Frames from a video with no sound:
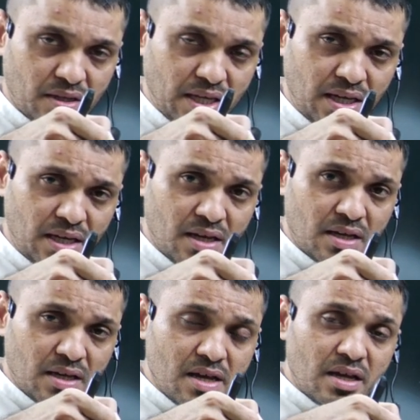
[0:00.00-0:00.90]
Okay.
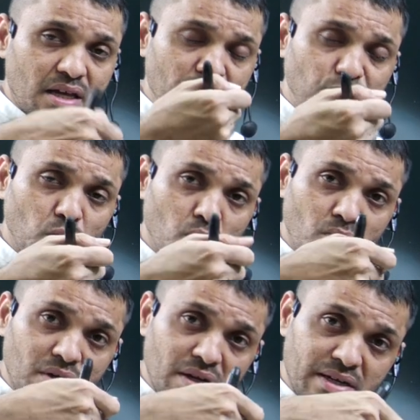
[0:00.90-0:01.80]
If
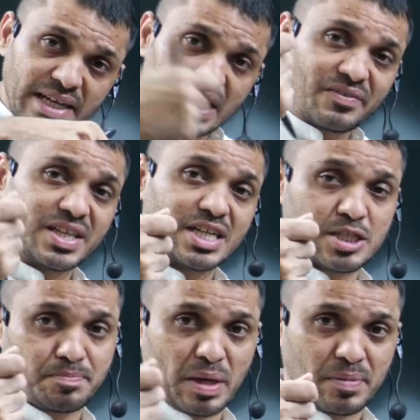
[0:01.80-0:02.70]
you tear away
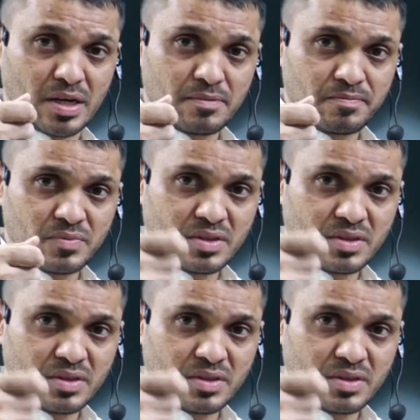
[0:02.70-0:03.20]
that paper,